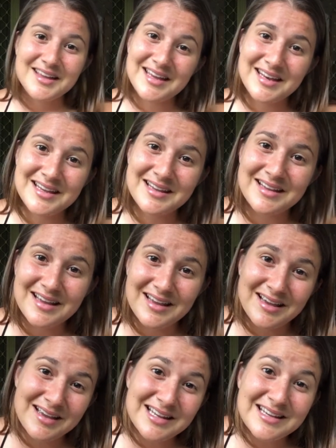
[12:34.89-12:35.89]
getting
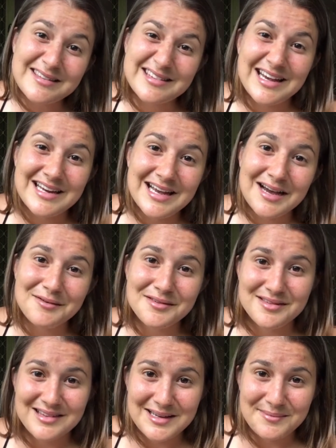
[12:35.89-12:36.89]
at least 8 hours
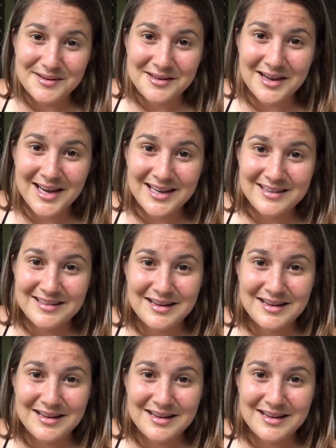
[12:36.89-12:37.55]
sleep a night.